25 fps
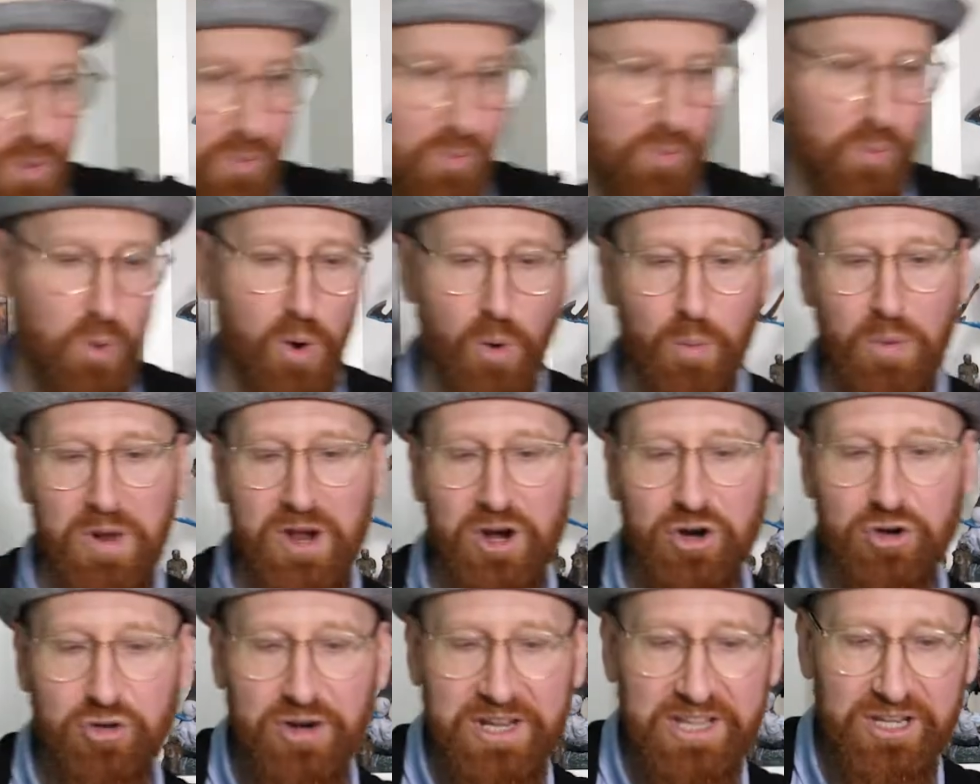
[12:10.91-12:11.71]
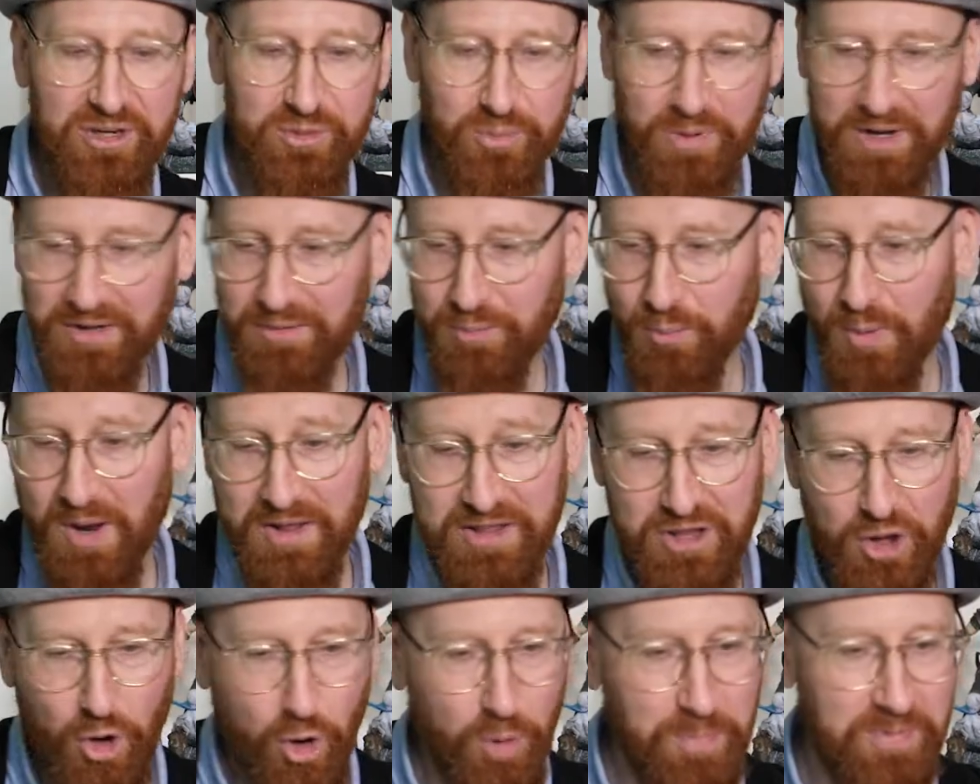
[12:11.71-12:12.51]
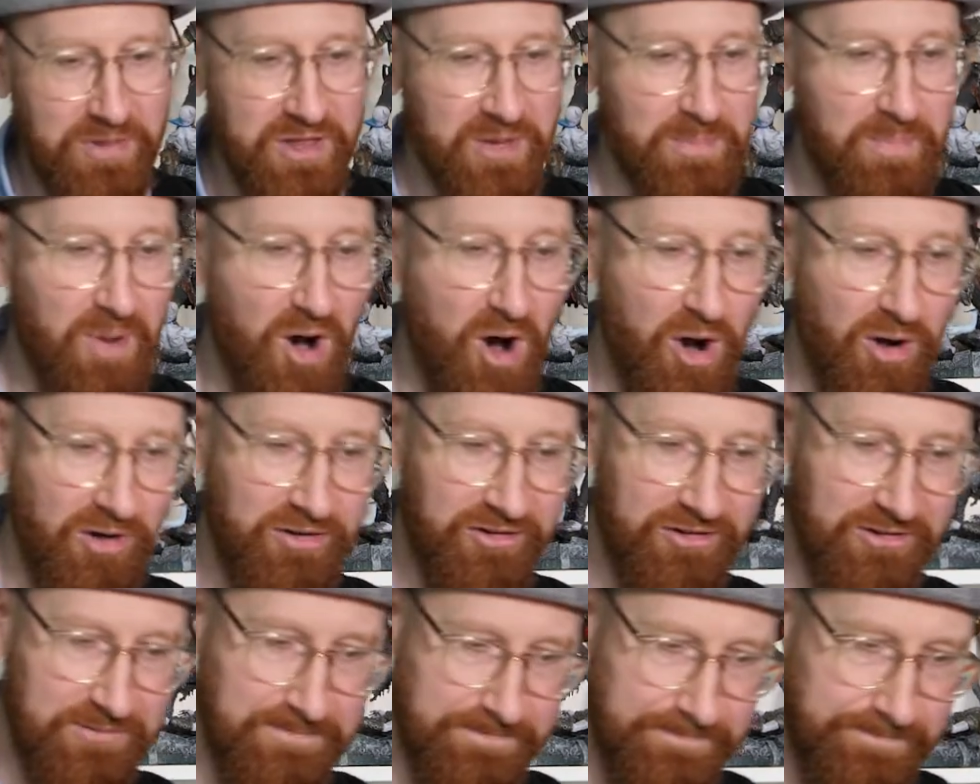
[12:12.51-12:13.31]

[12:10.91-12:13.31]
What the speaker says: What we are greeted with when you open the box,